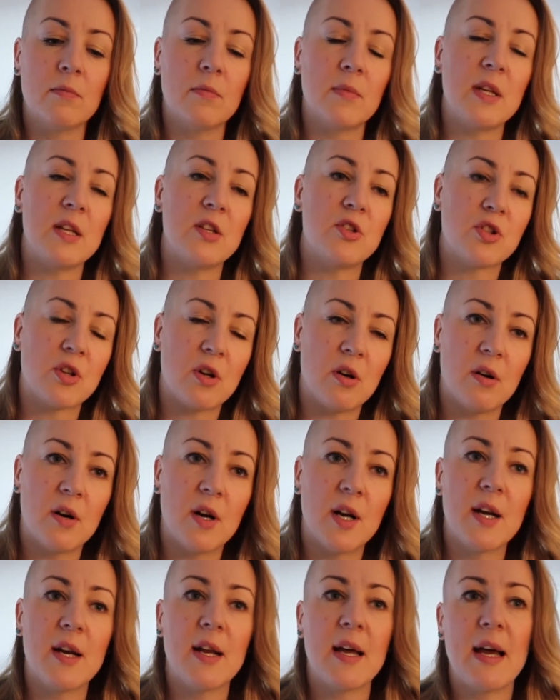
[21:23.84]
each
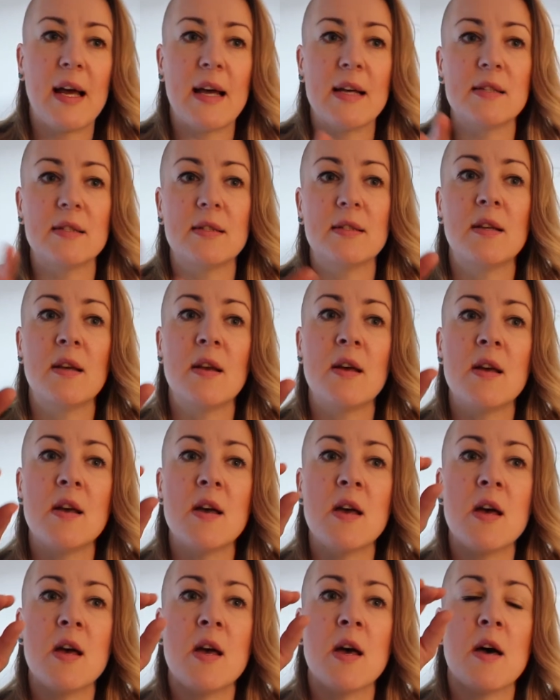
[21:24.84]
card has
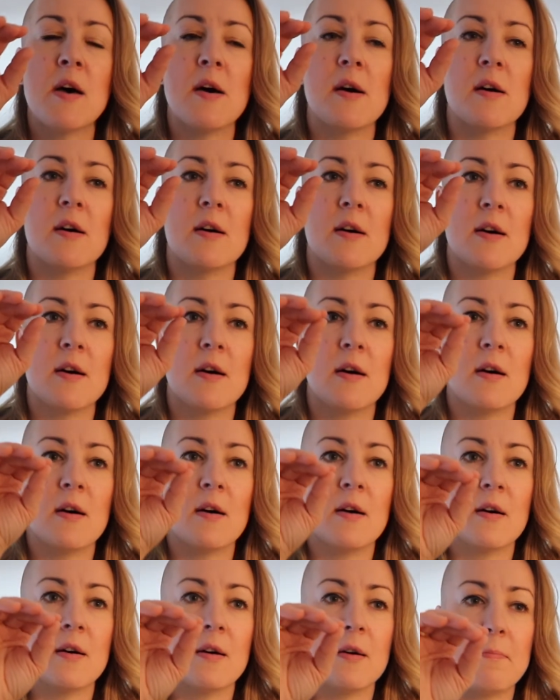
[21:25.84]

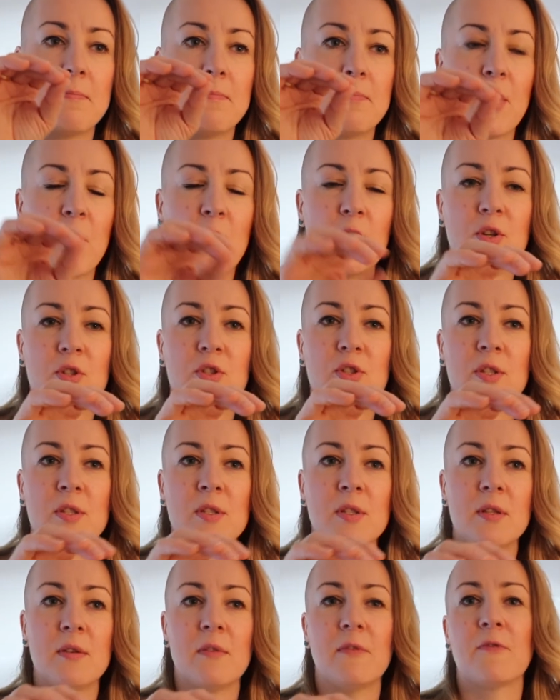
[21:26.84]
a
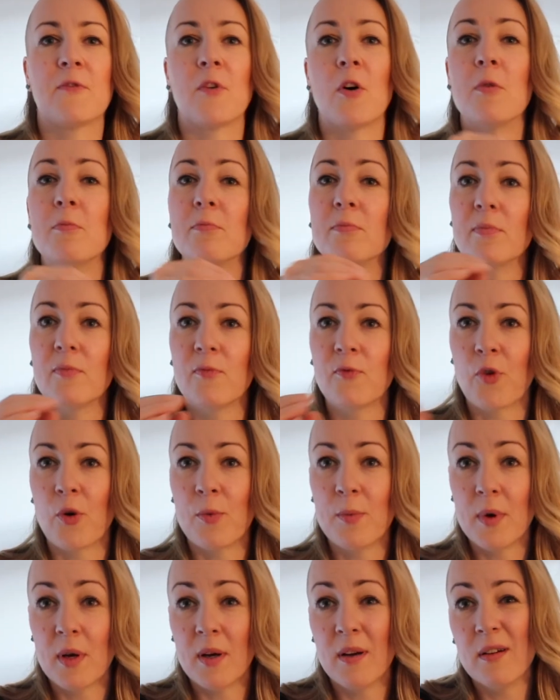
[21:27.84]
person from
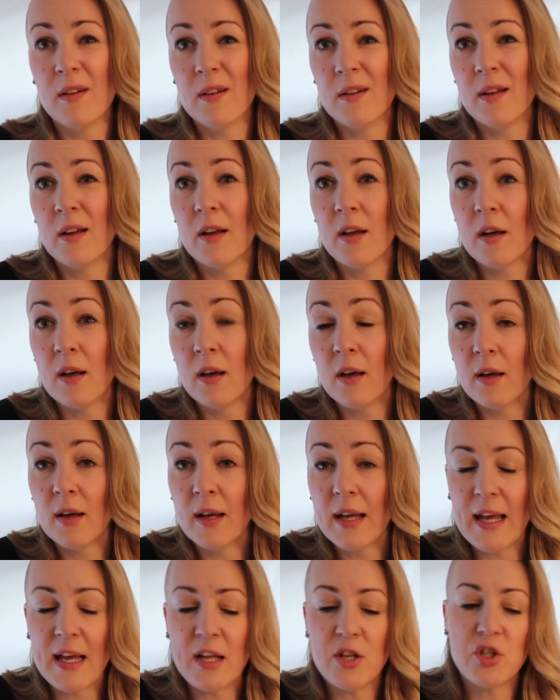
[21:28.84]

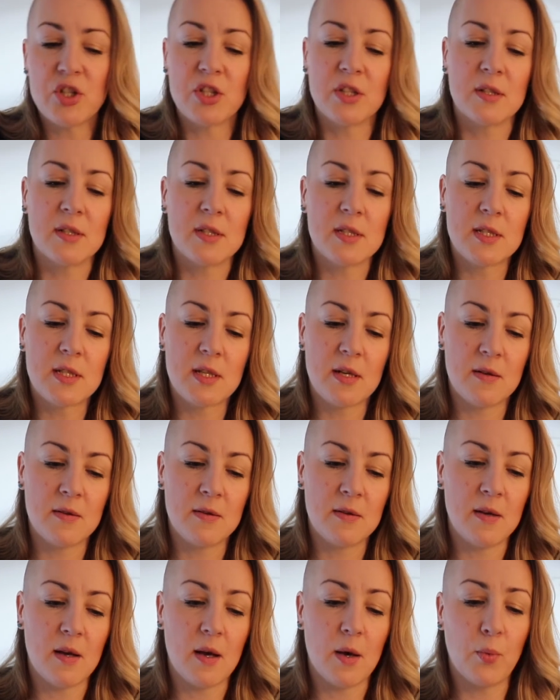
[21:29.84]
ancient
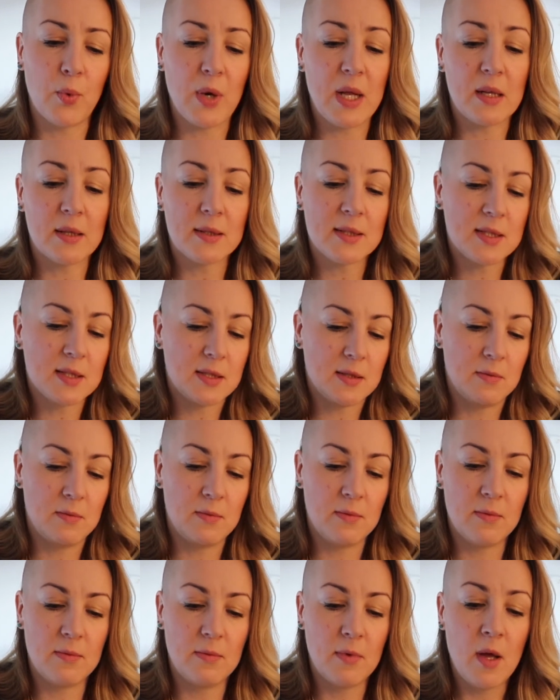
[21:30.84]
Welsh
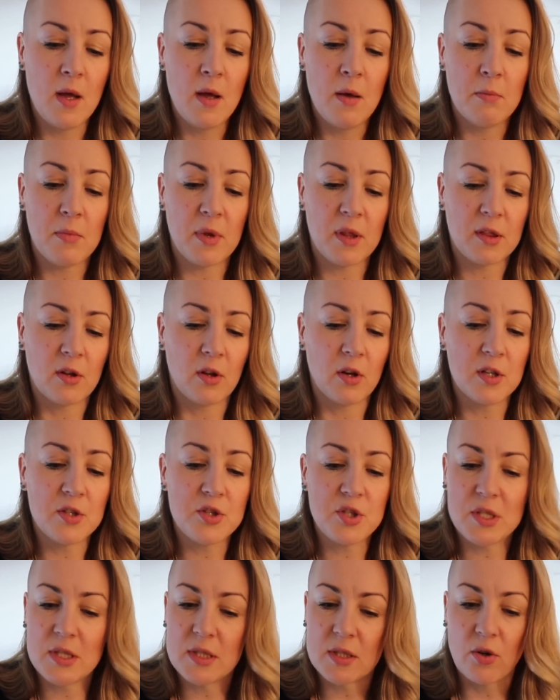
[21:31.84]

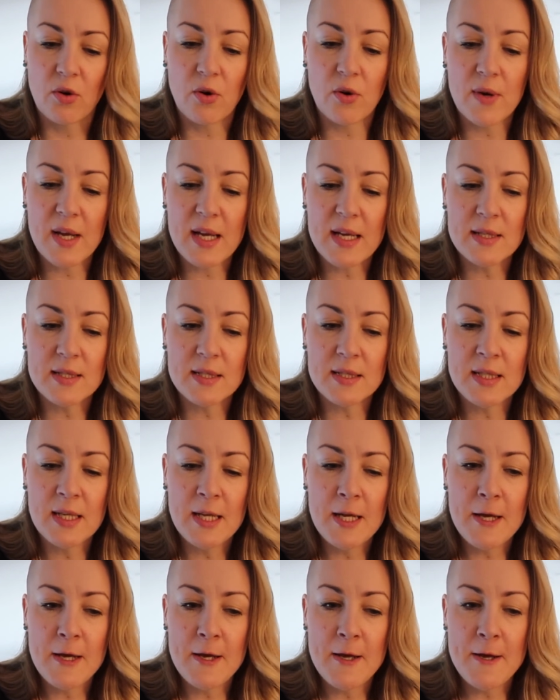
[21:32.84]
mythology stories.
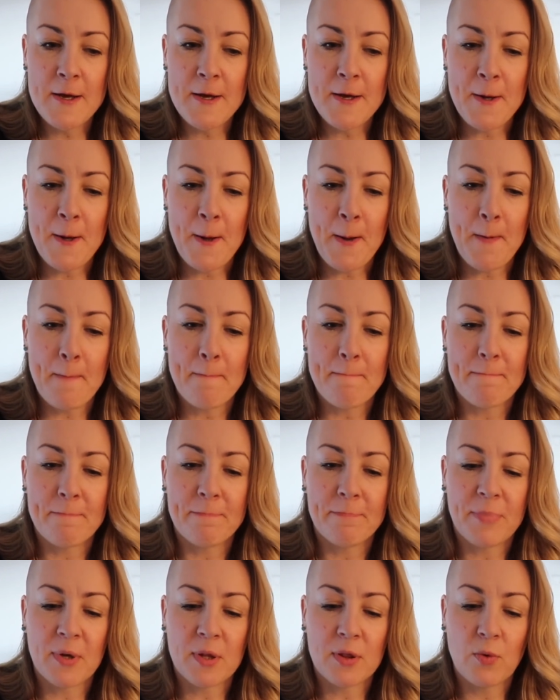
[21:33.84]

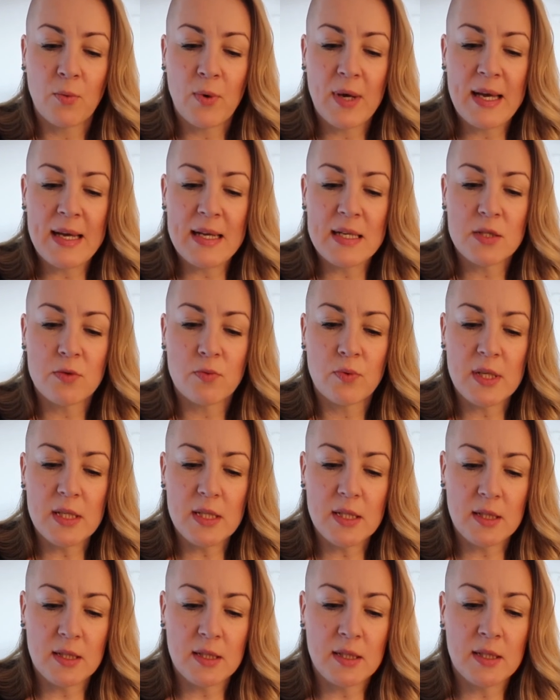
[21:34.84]
But the way it's
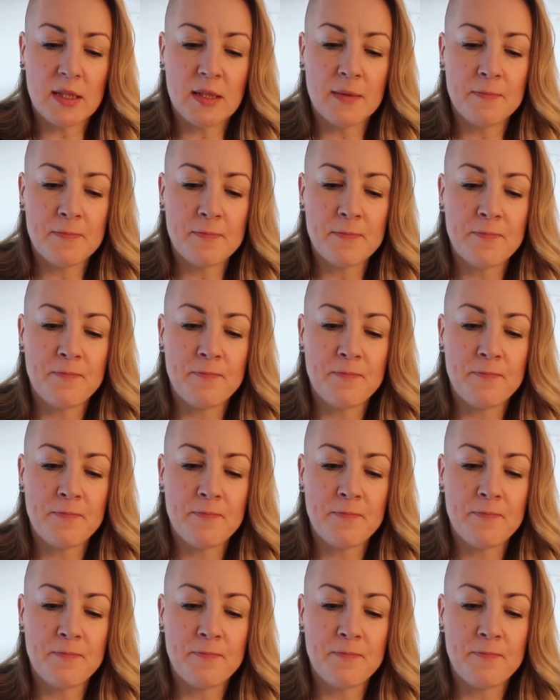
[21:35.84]
written,